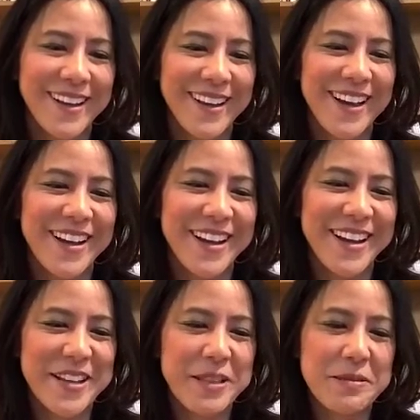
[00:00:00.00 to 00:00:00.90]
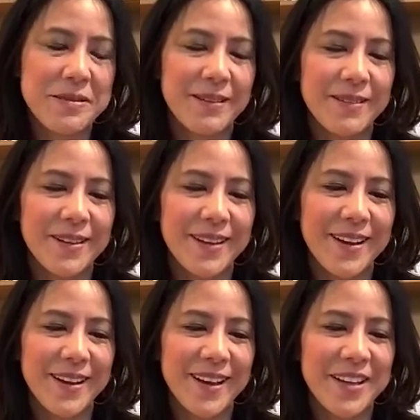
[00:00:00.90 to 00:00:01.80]
Okay,
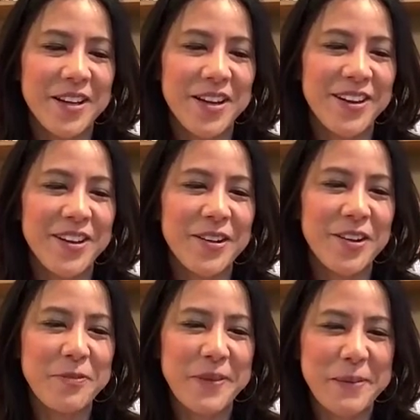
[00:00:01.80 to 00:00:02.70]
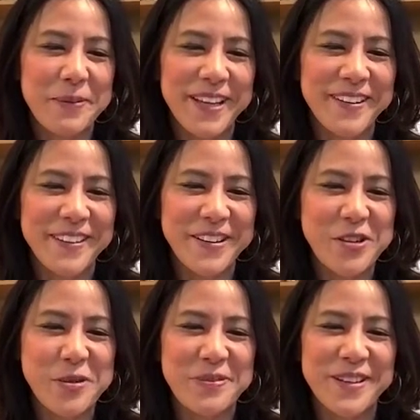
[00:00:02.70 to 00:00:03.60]
I know a lot of people here in
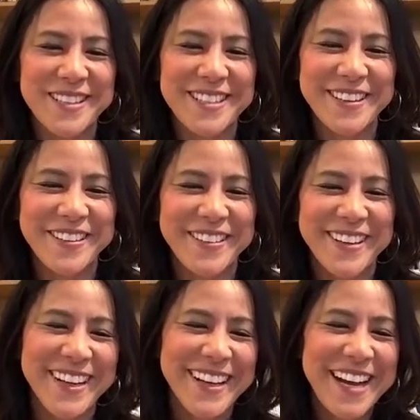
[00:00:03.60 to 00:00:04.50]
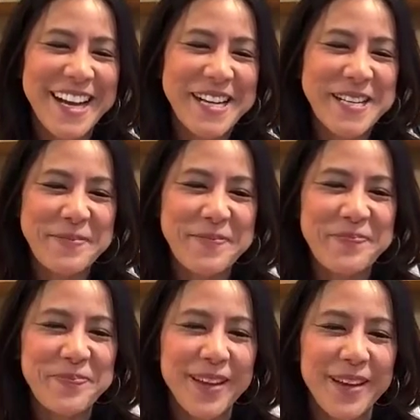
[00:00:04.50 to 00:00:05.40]
corporate, so
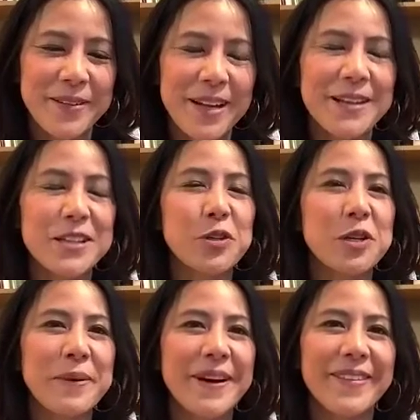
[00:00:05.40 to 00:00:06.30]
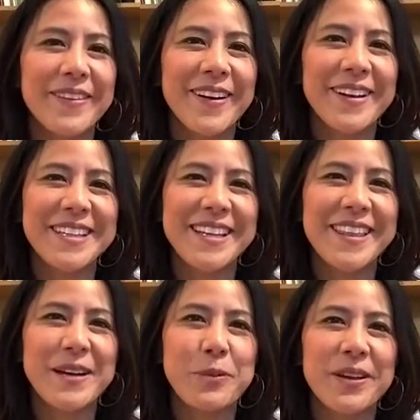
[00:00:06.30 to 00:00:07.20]
um, I'm, going to talk about the idea
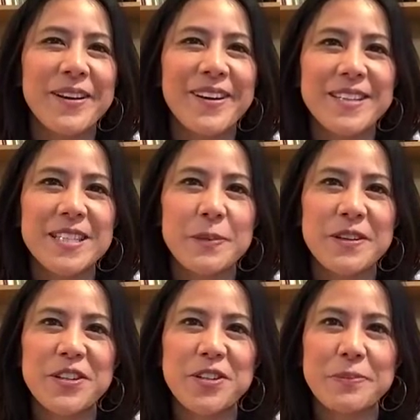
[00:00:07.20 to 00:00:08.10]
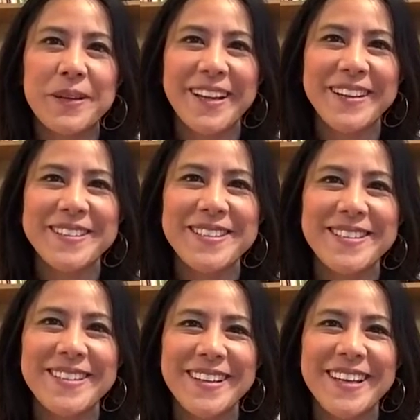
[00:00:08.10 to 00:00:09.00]
that we are spiritual beings